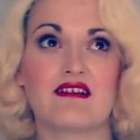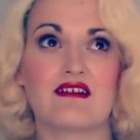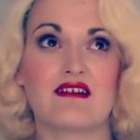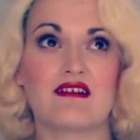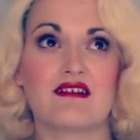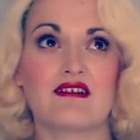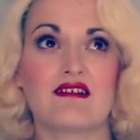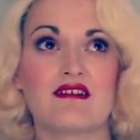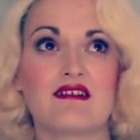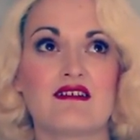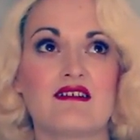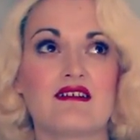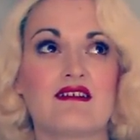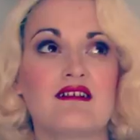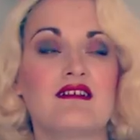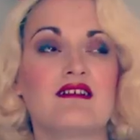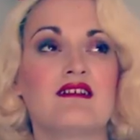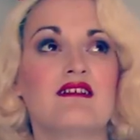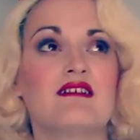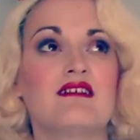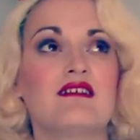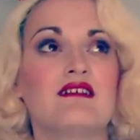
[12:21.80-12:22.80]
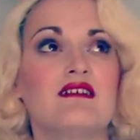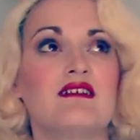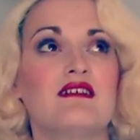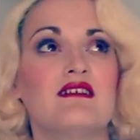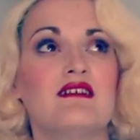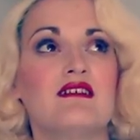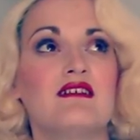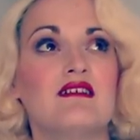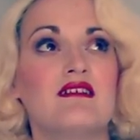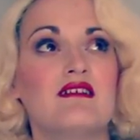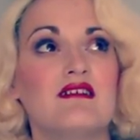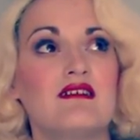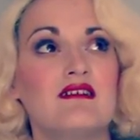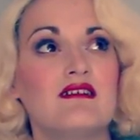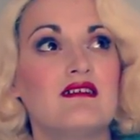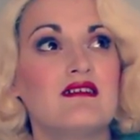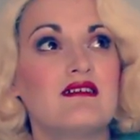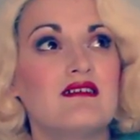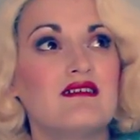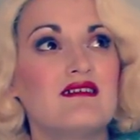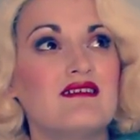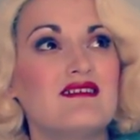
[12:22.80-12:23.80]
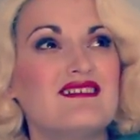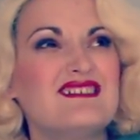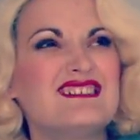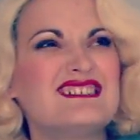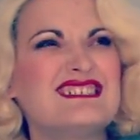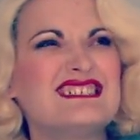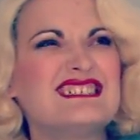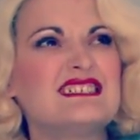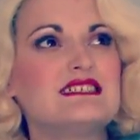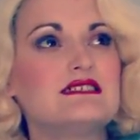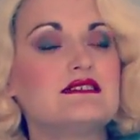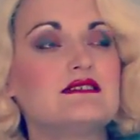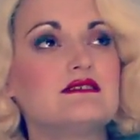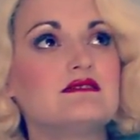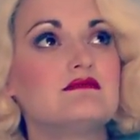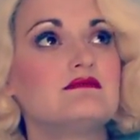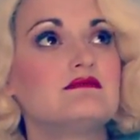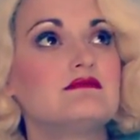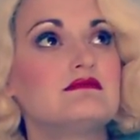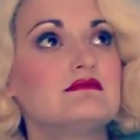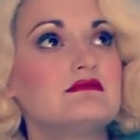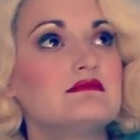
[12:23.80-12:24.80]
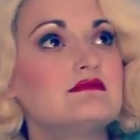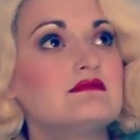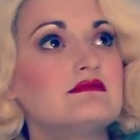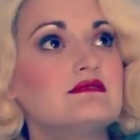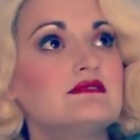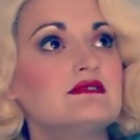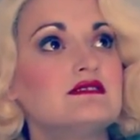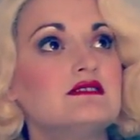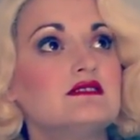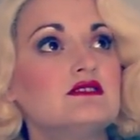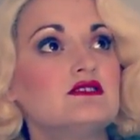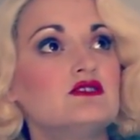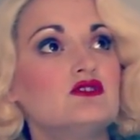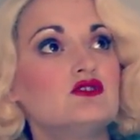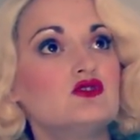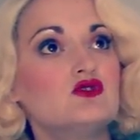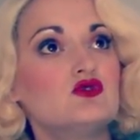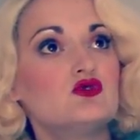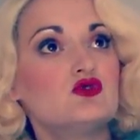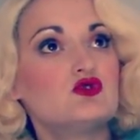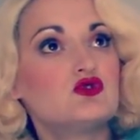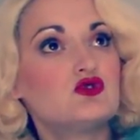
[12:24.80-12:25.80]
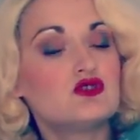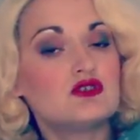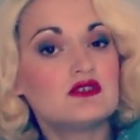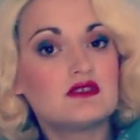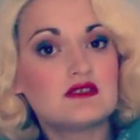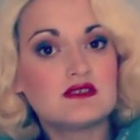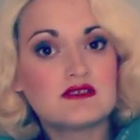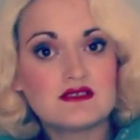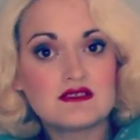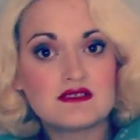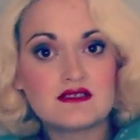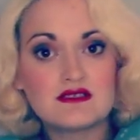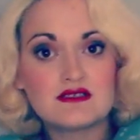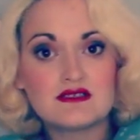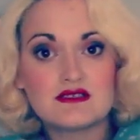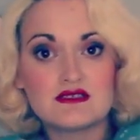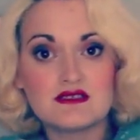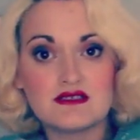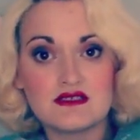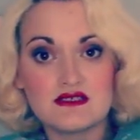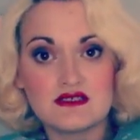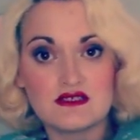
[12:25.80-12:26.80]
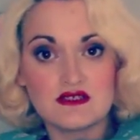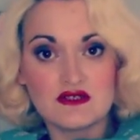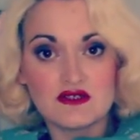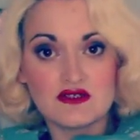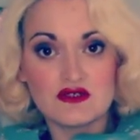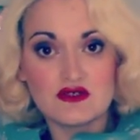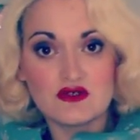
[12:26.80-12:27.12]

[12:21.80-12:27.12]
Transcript: [no speech]